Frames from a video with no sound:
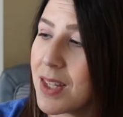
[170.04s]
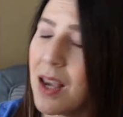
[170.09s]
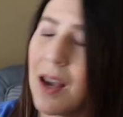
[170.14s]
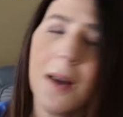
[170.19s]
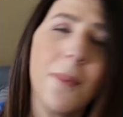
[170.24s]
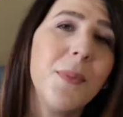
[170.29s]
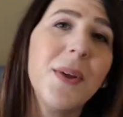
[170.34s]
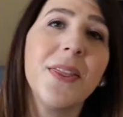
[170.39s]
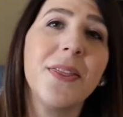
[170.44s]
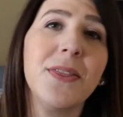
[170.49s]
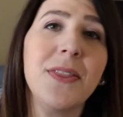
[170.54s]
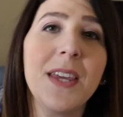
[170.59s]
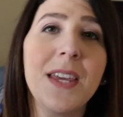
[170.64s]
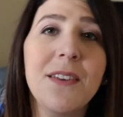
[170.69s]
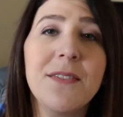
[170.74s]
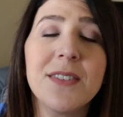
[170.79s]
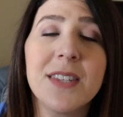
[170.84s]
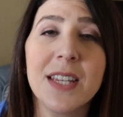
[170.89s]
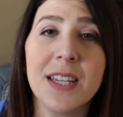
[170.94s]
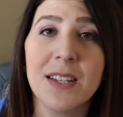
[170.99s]
Um, but
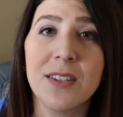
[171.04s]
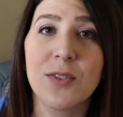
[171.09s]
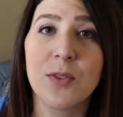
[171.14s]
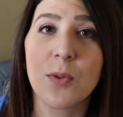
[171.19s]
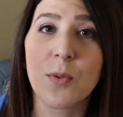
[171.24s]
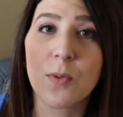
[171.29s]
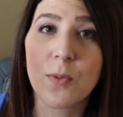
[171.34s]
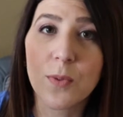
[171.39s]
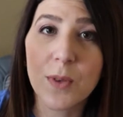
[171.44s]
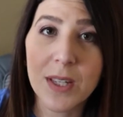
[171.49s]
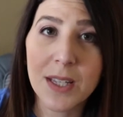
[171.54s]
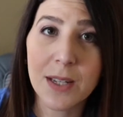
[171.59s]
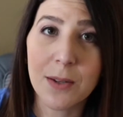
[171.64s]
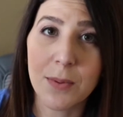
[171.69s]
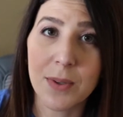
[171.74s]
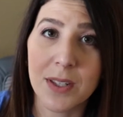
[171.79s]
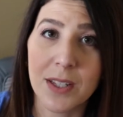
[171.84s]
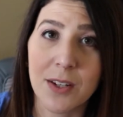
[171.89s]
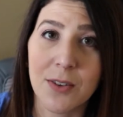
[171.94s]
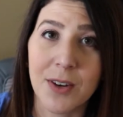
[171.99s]
Thieves is really,
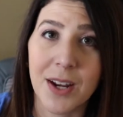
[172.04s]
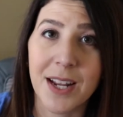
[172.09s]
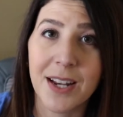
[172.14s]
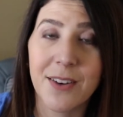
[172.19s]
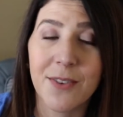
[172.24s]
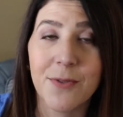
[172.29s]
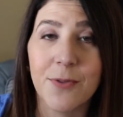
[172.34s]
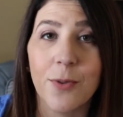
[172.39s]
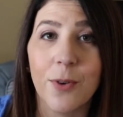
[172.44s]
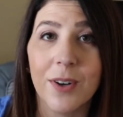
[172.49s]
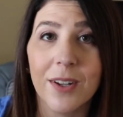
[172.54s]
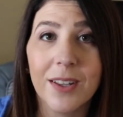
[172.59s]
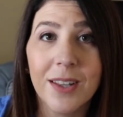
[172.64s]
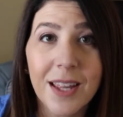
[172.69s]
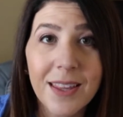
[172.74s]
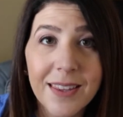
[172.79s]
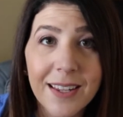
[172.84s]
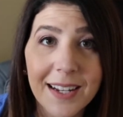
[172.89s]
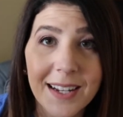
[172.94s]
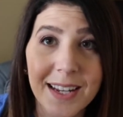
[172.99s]
really great for
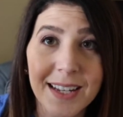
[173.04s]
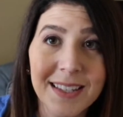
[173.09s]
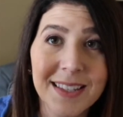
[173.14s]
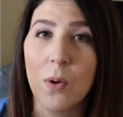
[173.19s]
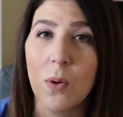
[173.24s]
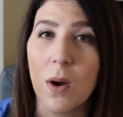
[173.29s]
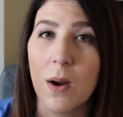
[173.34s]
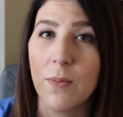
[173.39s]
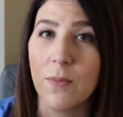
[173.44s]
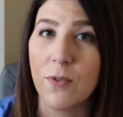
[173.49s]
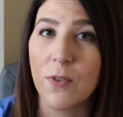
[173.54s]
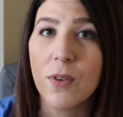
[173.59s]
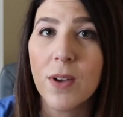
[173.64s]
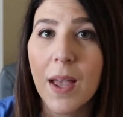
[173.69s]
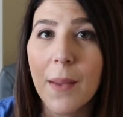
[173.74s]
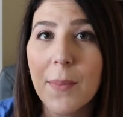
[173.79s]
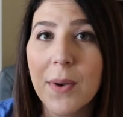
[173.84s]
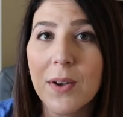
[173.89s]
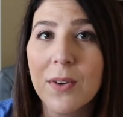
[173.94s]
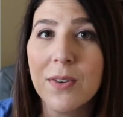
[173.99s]
cleanliness, no harmful
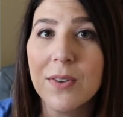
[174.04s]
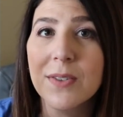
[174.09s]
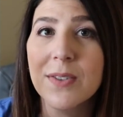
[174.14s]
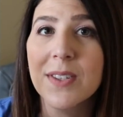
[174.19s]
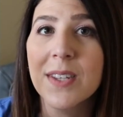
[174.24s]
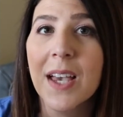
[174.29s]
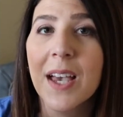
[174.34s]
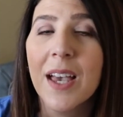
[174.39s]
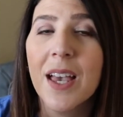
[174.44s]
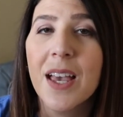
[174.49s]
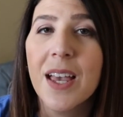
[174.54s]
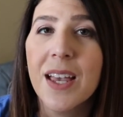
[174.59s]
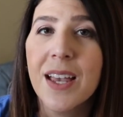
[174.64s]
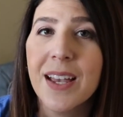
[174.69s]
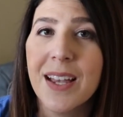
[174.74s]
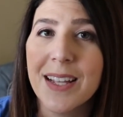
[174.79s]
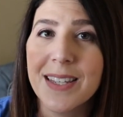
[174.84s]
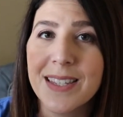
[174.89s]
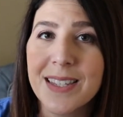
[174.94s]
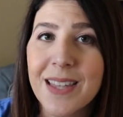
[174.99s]
chemicals.
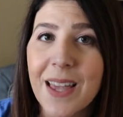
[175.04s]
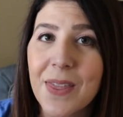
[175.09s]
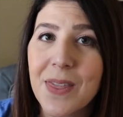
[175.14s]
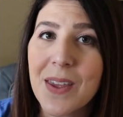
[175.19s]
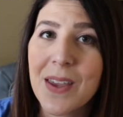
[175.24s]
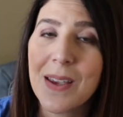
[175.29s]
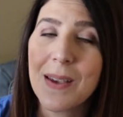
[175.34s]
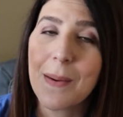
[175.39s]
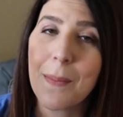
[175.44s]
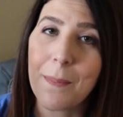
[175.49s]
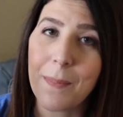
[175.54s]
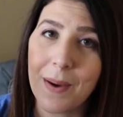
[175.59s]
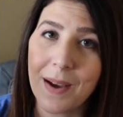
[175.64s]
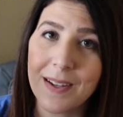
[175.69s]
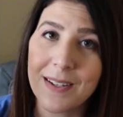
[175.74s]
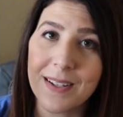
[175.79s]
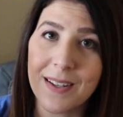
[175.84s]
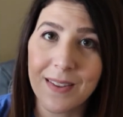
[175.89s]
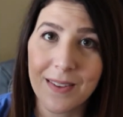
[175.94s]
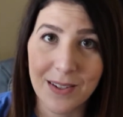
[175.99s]
It's nothing
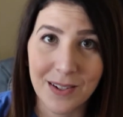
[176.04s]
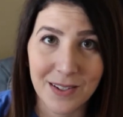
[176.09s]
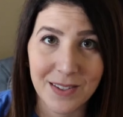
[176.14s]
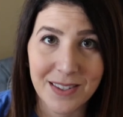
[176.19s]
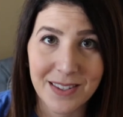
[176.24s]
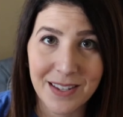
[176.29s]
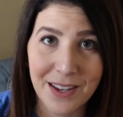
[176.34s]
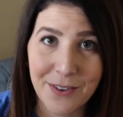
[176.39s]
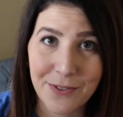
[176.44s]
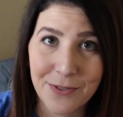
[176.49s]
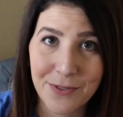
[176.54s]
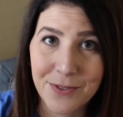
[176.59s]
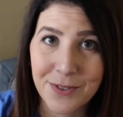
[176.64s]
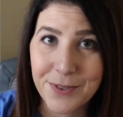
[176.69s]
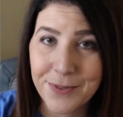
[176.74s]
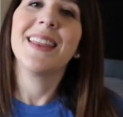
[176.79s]
but the good stuff.